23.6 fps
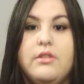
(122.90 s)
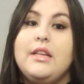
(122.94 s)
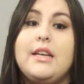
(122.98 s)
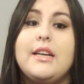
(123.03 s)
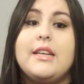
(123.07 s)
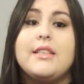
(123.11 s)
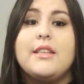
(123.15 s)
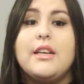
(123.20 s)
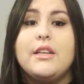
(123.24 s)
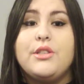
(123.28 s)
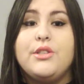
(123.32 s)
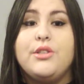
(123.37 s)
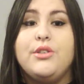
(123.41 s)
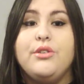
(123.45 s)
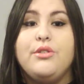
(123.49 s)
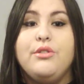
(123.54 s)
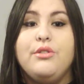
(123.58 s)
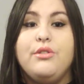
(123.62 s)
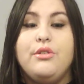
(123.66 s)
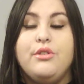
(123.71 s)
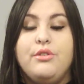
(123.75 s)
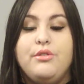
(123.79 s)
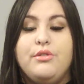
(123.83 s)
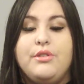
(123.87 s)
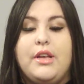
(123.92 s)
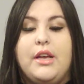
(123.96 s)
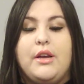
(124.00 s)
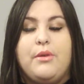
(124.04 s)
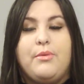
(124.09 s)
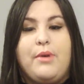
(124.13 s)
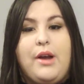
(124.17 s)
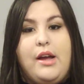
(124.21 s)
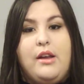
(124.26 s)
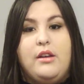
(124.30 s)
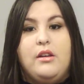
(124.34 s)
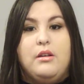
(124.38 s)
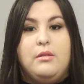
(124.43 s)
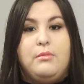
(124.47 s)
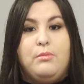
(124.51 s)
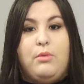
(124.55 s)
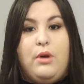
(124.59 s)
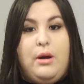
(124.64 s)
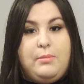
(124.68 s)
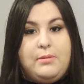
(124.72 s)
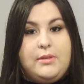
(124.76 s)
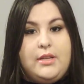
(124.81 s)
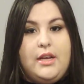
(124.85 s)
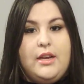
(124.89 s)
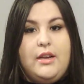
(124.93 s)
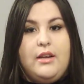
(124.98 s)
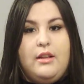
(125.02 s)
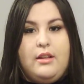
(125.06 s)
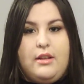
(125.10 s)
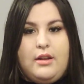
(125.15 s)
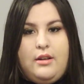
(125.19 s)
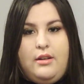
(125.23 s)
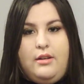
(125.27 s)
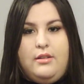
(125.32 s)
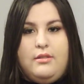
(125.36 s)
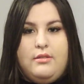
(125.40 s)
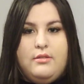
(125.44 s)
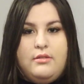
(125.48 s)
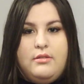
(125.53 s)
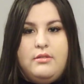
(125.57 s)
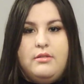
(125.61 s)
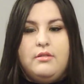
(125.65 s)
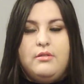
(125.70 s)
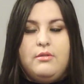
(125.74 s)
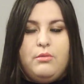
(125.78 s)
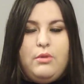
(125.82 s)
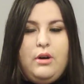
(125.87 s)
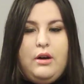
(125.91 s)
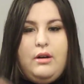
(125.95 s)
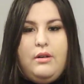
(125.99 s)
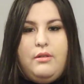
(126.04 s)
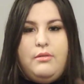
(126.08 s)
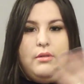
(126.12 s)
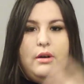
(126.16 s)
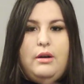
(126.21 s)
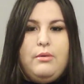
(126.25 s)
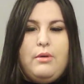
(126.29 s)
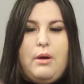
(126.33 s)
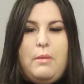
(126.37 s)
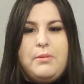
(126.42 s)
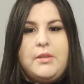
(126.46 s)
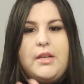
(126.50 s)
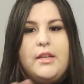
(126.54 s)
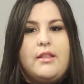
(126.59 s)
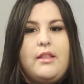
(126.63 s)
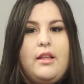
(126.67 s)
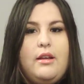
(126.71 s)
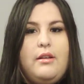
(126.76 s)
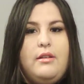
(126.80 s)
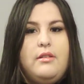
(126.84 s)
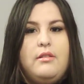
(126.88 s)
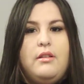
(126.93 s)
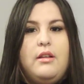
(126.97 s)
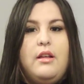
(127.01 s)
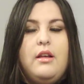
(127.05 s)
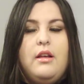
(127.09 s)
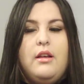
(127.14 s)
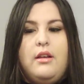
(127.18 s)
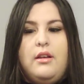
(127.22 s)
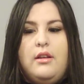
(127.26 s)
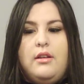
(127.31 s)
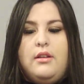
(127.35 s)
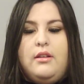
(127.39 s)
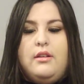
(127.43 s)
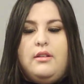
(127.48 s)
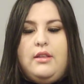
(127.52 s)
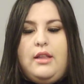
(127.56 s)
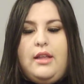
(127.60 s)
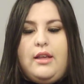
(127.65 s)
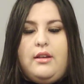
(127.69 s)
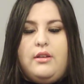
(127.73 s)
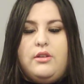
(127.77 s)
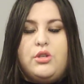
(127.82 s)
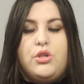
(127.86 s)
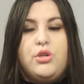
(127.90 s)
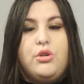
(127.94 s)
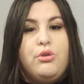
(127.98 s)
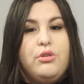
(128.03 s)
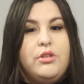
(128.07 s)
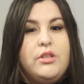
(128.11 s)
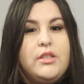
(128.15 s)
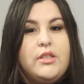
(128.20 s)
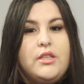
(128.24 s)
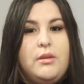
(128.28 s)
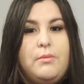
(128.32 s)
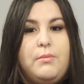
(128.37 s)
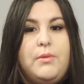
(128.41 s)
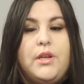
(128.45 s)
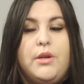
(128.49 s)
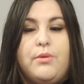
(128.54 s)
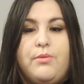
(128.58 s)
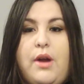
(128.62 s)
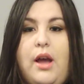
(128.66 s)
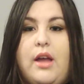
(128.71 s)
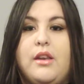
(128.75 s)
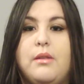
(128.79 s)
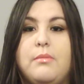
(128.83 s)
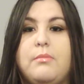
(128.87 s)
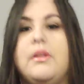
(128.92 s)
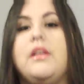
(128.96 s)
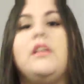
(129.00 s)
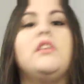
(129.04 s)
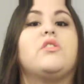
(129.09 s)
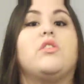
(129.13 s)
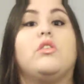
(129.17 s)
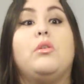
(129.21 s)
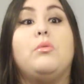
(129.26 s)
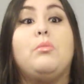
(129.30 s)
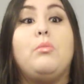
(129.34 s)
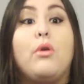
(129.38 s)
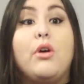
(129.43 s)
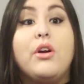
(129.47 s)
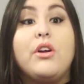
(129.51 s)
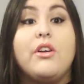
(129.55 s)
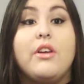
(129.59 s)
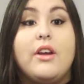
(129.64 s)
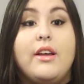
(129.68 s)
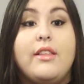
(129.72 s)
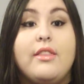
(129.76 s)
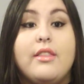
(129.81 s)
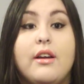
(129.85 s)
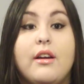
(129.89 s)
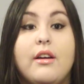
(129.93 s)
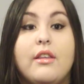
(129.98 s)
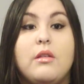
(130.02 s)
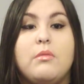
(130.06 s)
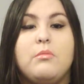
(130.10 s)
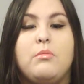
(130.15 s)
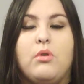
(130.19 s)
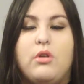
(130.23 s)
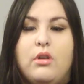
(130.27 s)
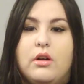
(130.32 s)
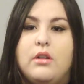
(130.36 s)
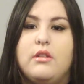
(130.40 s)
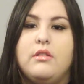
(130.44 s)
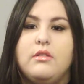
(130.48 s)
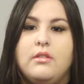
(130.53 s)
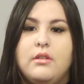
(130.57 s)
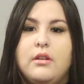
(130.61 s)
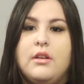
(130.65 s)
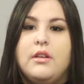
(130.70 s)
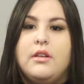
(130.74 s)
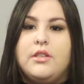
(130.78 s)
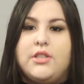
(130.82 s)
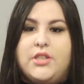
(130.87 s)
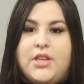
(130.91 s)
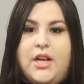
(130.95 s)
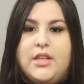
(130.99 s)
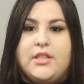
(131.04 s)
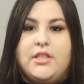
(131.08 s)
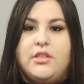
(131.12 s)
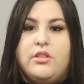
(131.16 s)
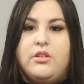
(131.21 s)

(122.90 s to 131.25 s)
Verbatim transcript: because I do use a random website, like a website that like chooses somebody randomly. So the more you're in there, the more chances